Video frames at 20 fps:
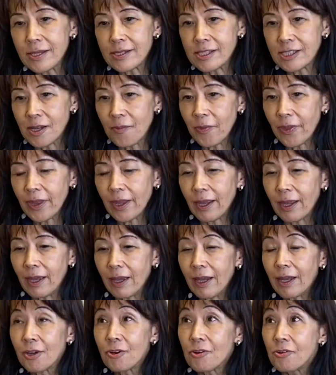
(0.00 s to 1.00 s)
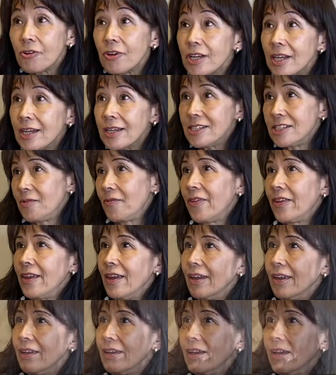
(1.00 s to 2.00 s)
something creative
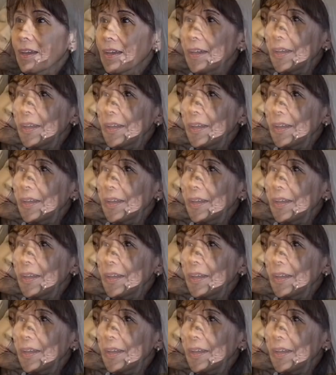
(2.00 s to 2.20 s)
thing.